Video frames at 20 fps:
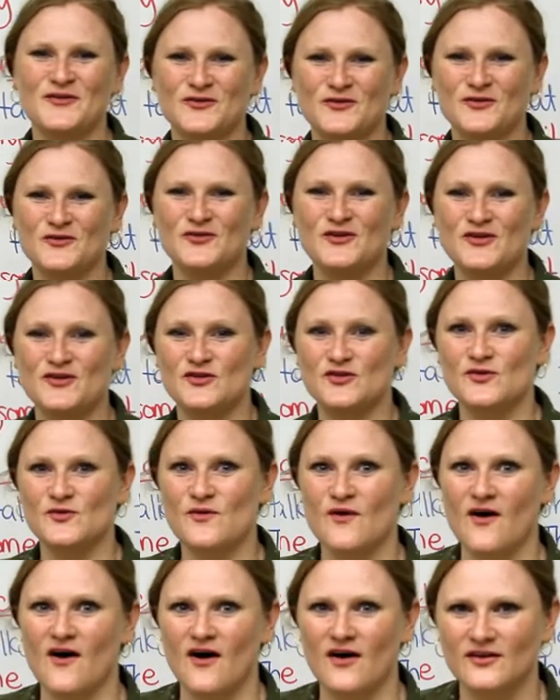to teach
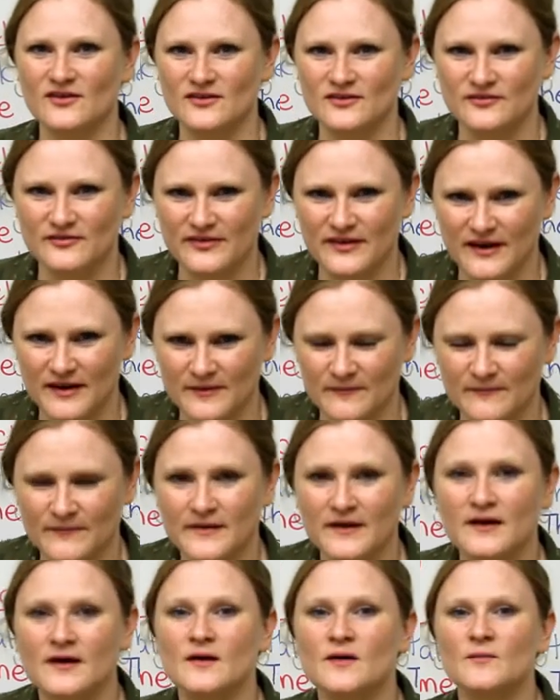you all of
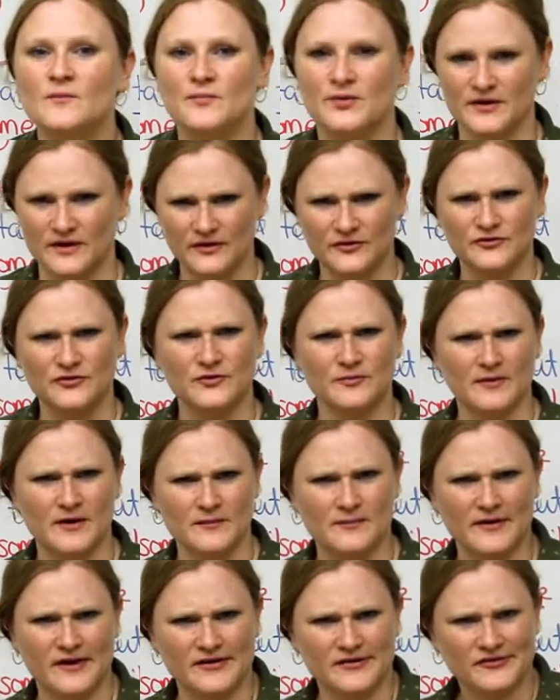them, but I'll do my
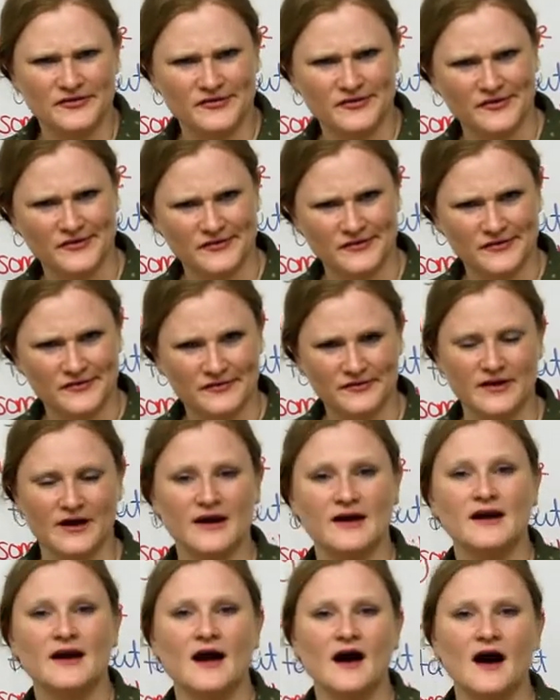best.
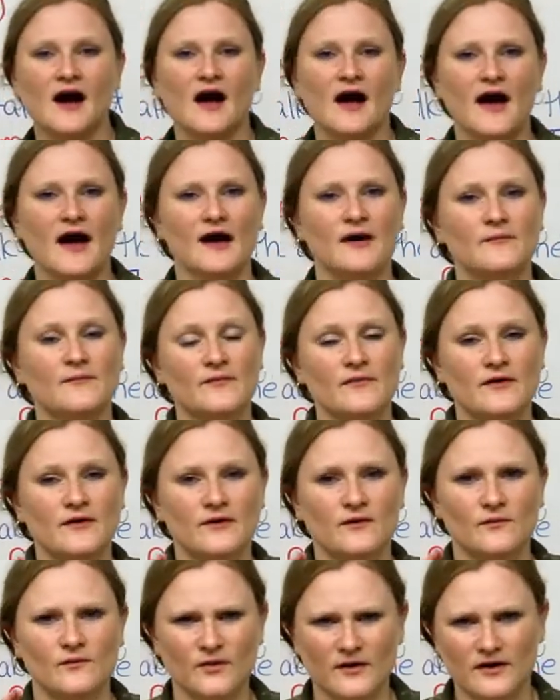Okay?
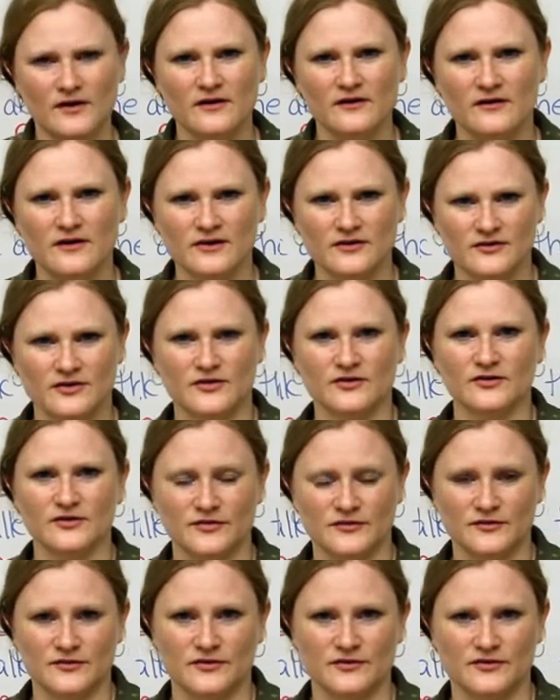What are
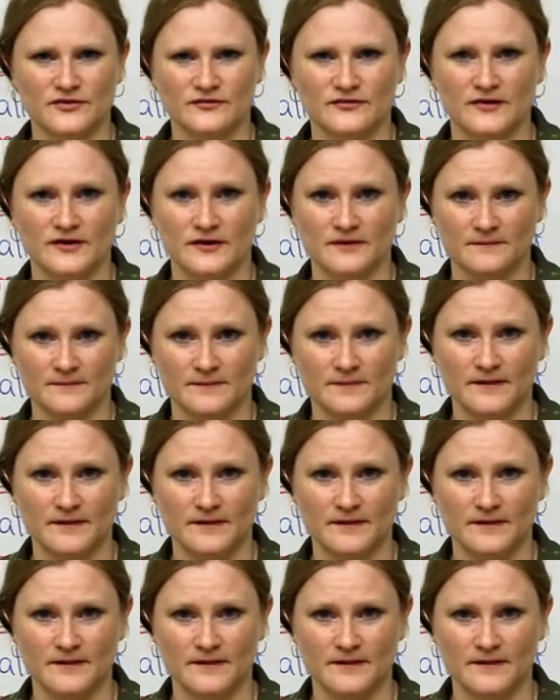articles, first of all?